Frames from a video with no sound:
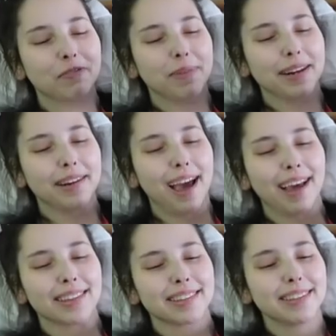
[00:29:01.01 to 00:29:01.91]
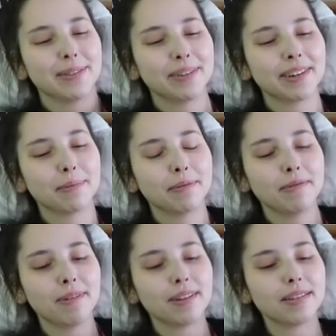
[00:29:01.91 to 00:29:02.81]
if you've made an Etsy order
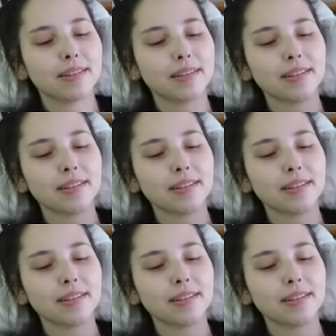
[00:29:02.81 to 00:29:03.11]
before.